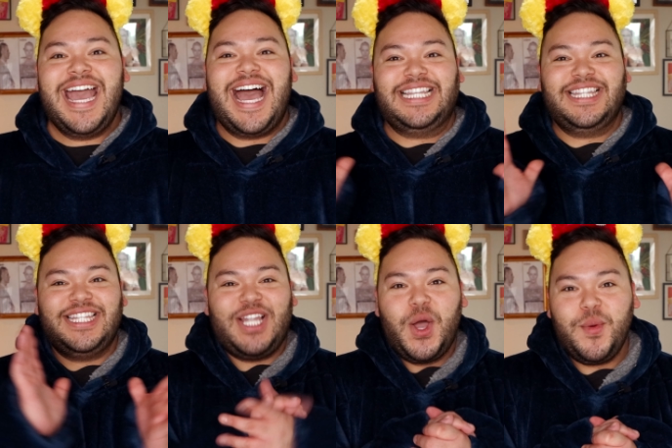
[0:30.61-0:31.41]

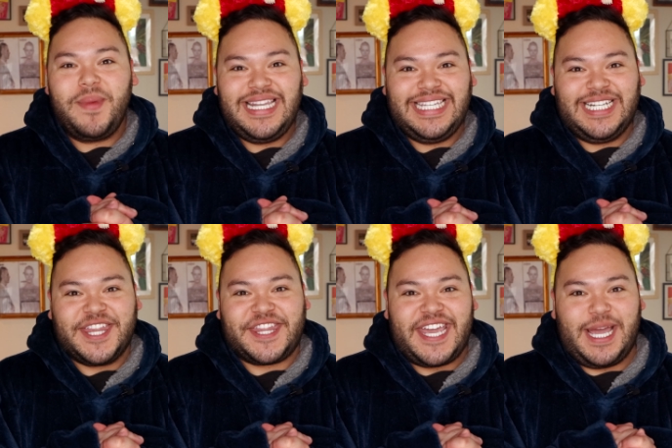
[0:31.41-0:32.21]
Hello, my little
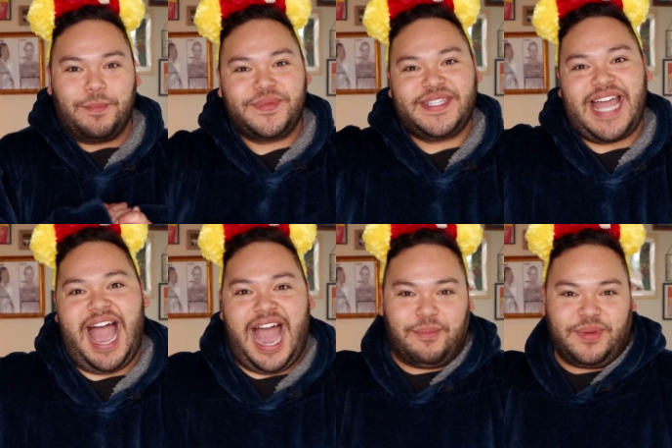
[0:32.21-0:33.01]
thickums.
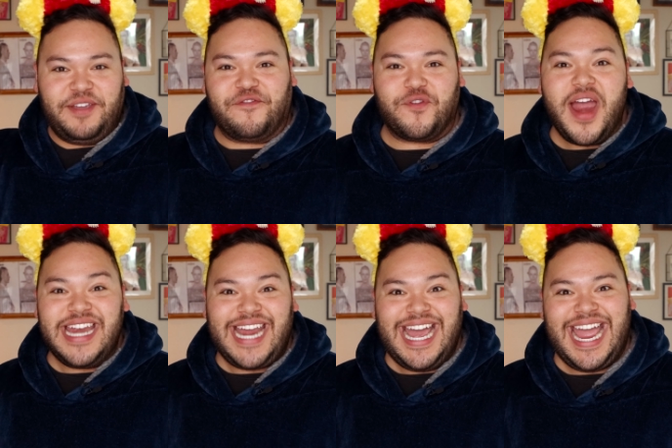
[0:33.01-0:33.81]
Happy
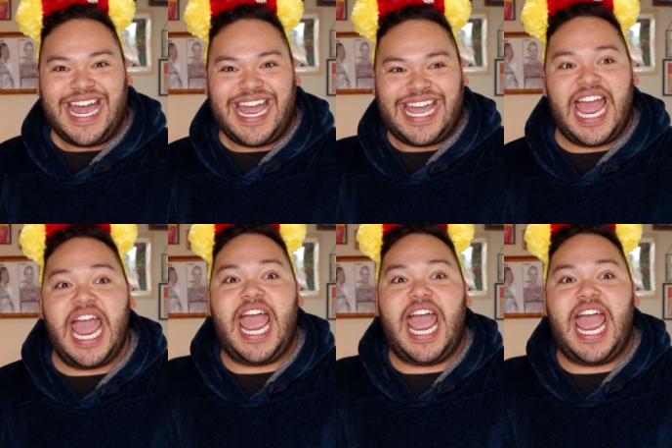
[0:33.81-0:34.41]
Friday.